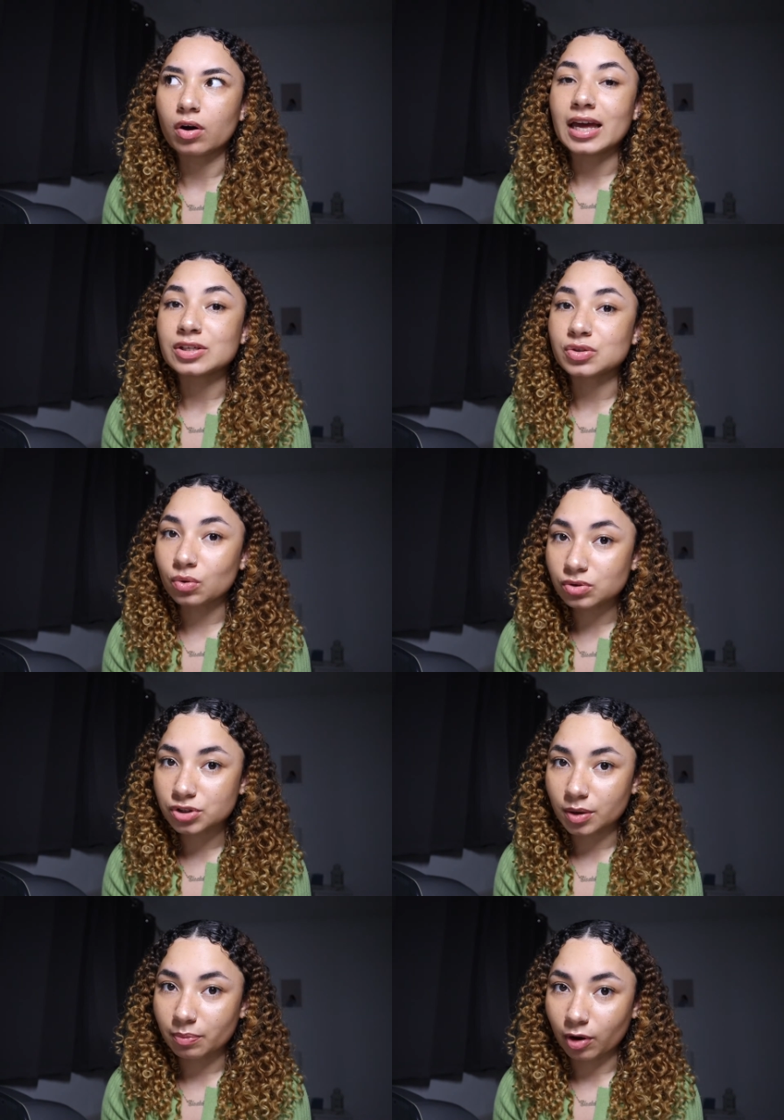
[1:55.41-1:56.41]
is
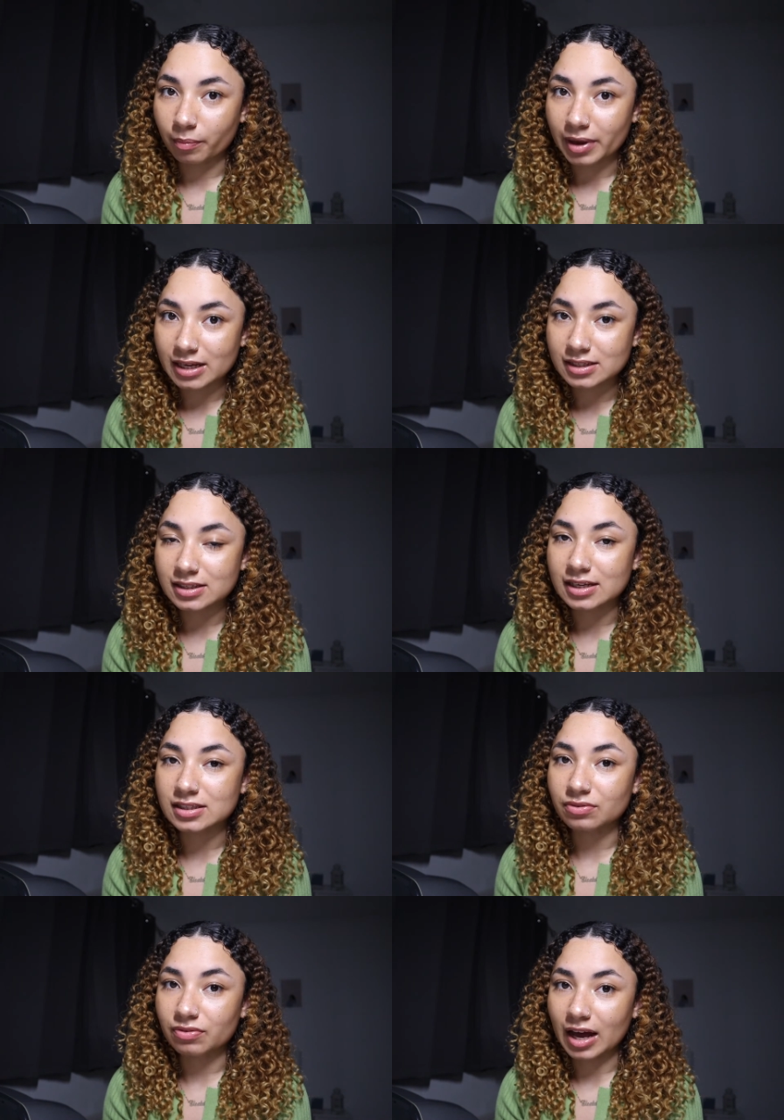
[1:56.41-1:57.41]
also promise is
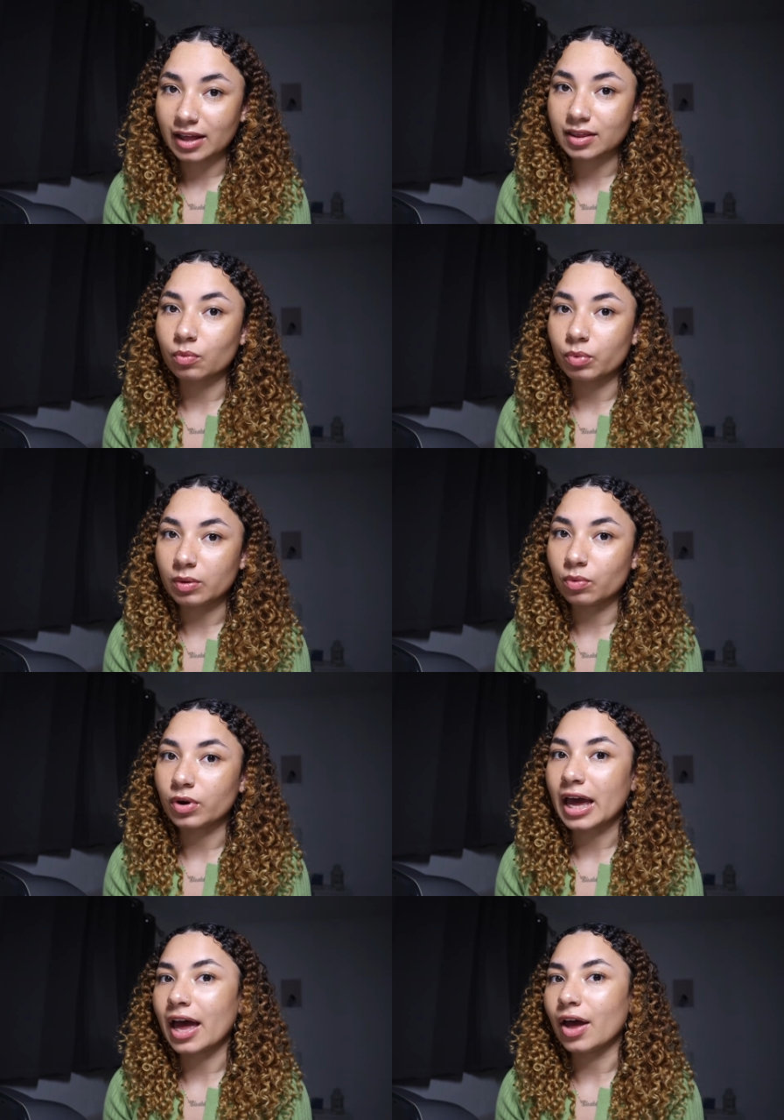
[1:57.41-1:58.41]
the fact that we will
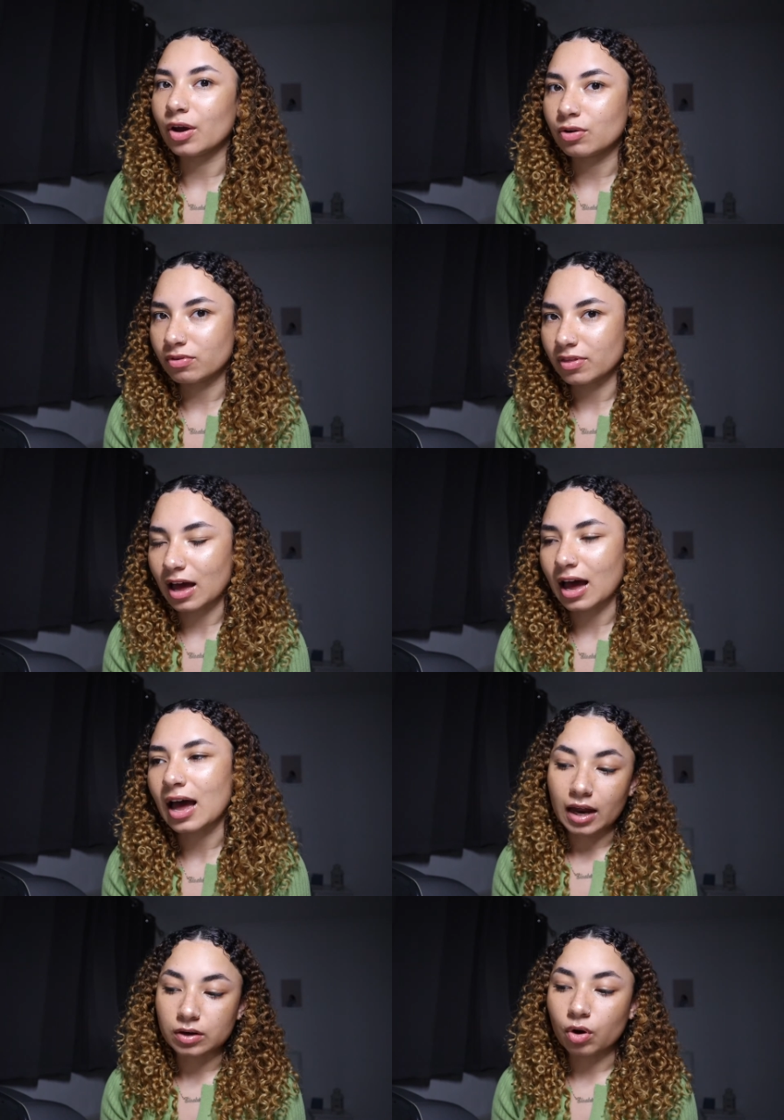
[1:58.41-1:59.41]
get over that.
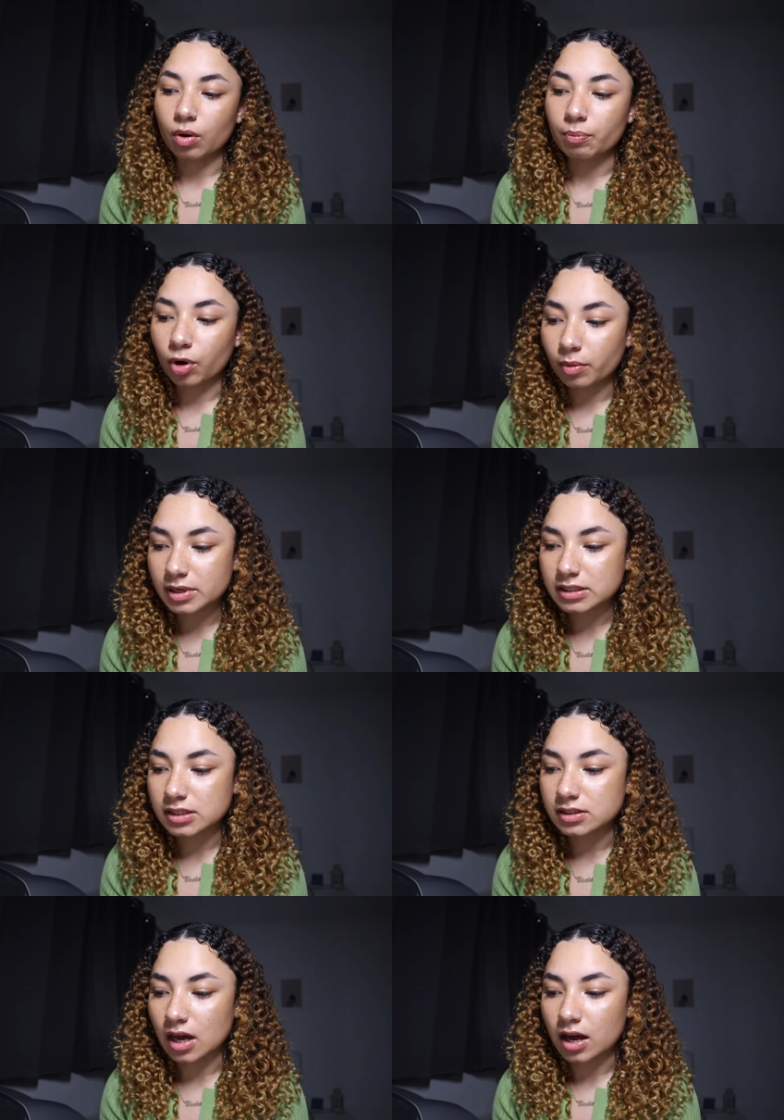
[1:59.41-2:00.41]
And God
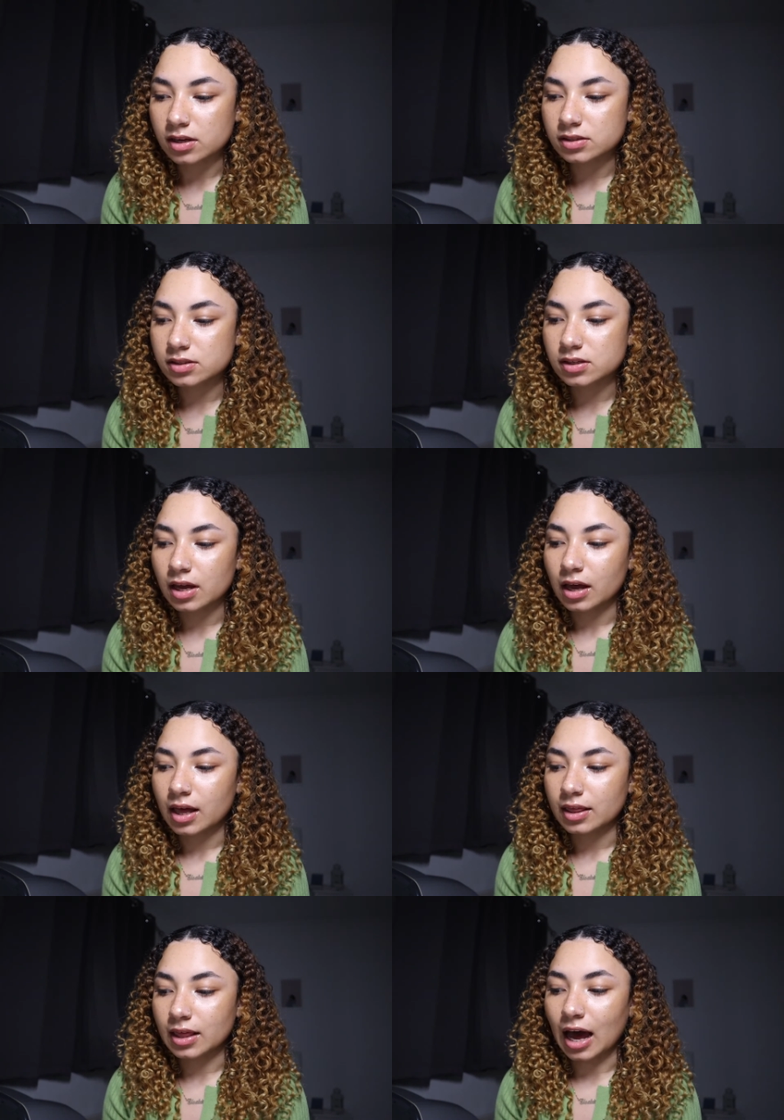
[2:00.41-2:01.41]
promises us
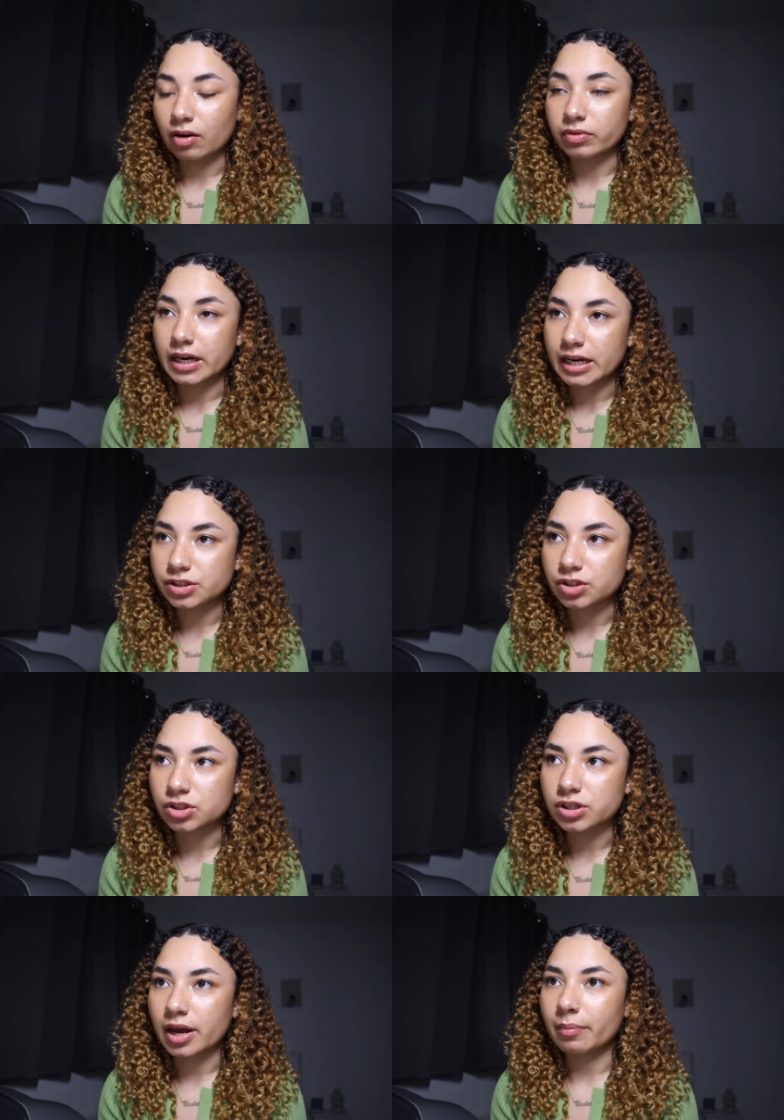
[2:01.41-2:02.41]
that
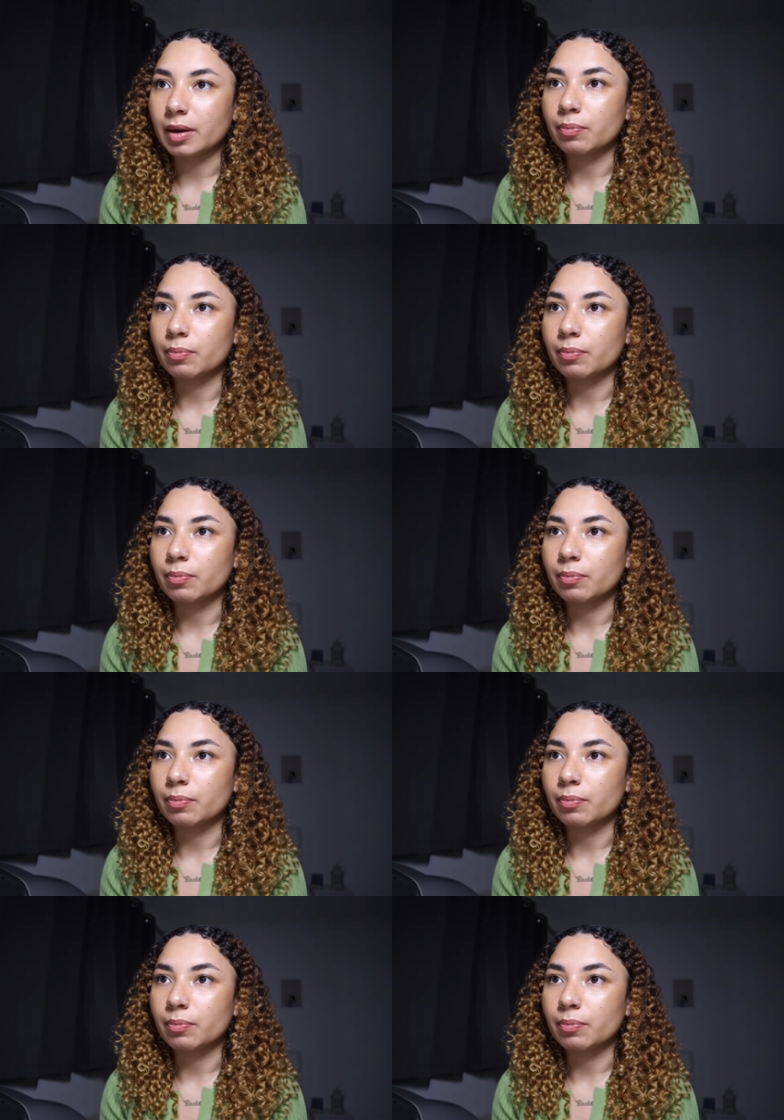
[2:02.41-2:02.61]
relationship. He